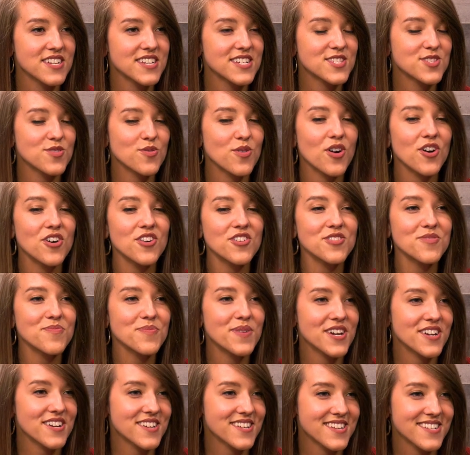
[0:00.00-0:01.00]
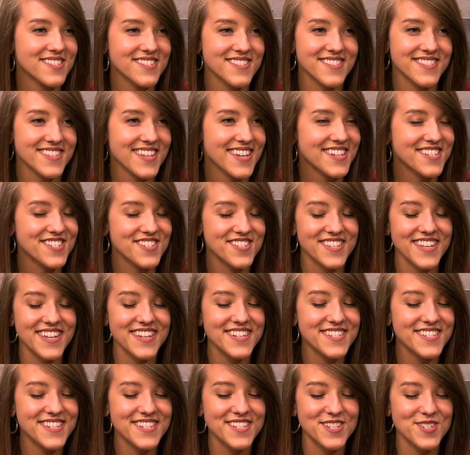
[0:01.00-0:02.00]
So all Americans ages
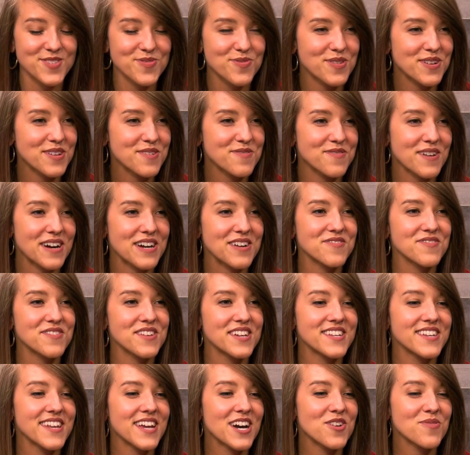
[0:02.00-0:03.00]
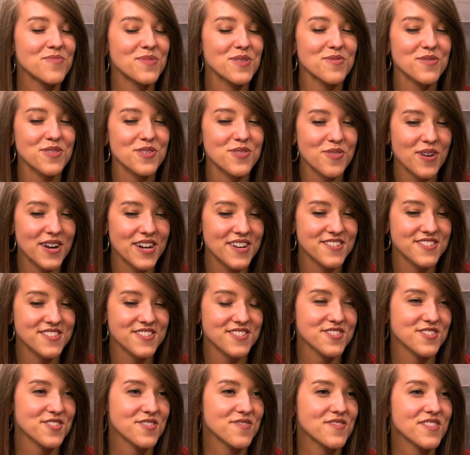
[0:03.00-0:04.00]
18 to 25 can now be required to
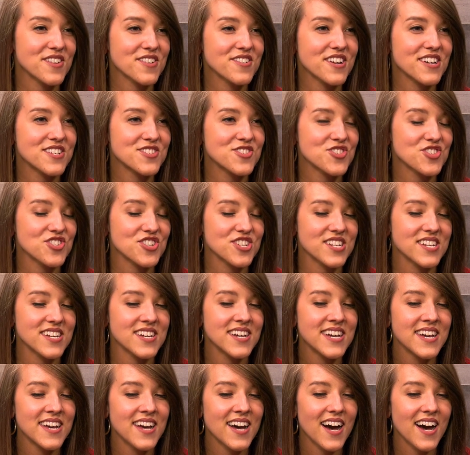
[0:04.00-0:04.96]
serve their country.